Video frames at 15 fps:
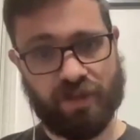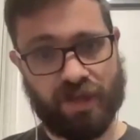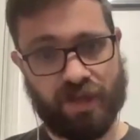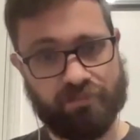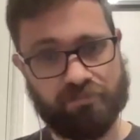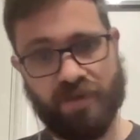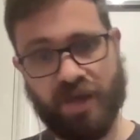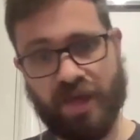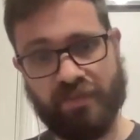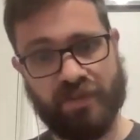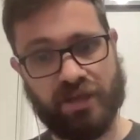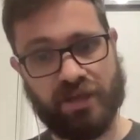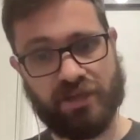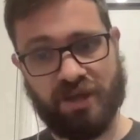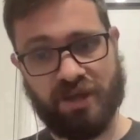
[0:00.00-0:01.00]
And
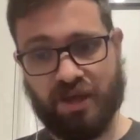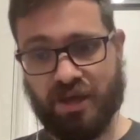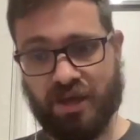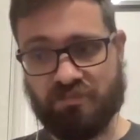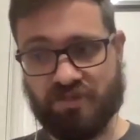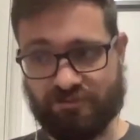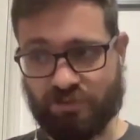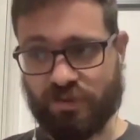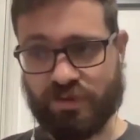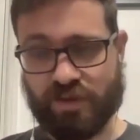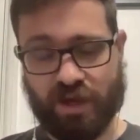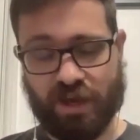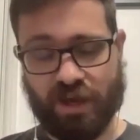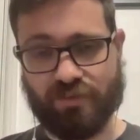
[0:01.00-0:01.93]
then before that,